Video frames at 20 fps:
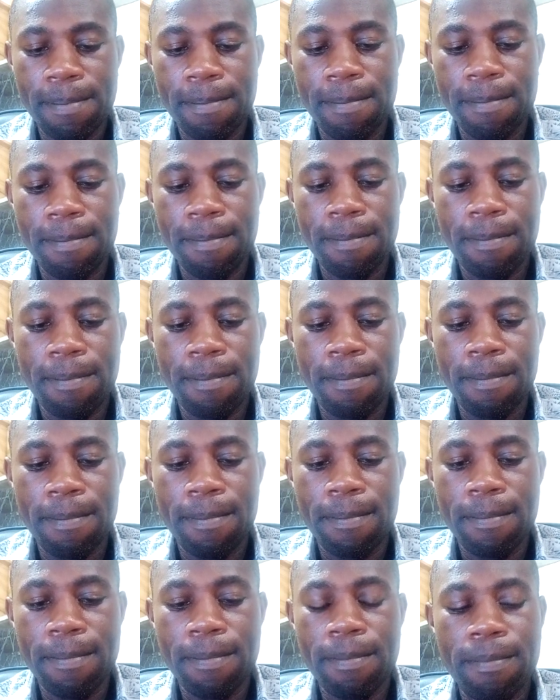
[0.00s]

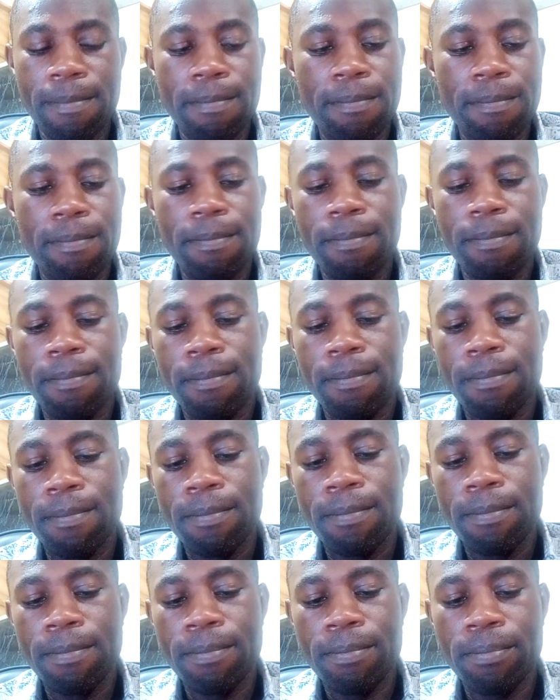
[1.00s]

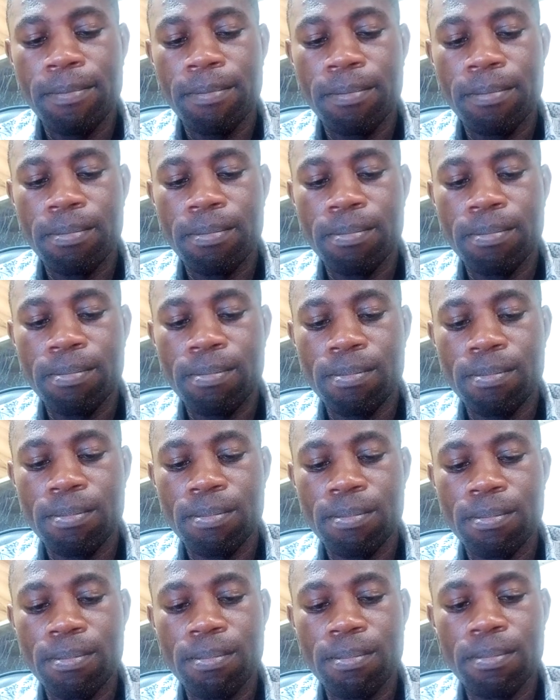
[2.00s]

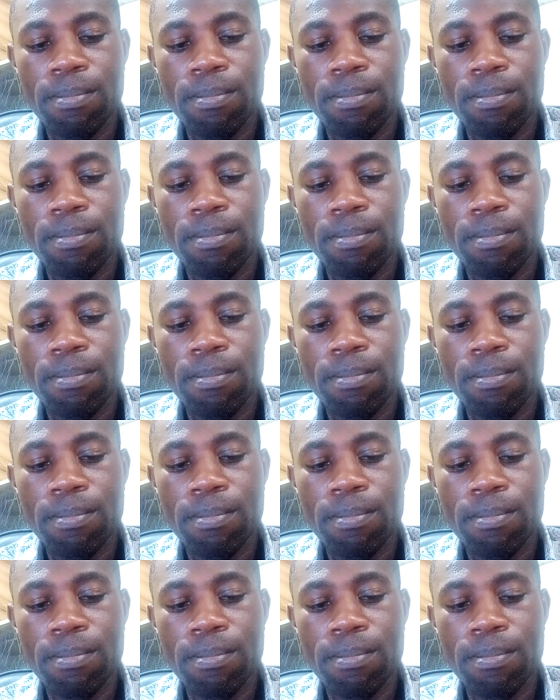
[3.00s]
(no one is talking)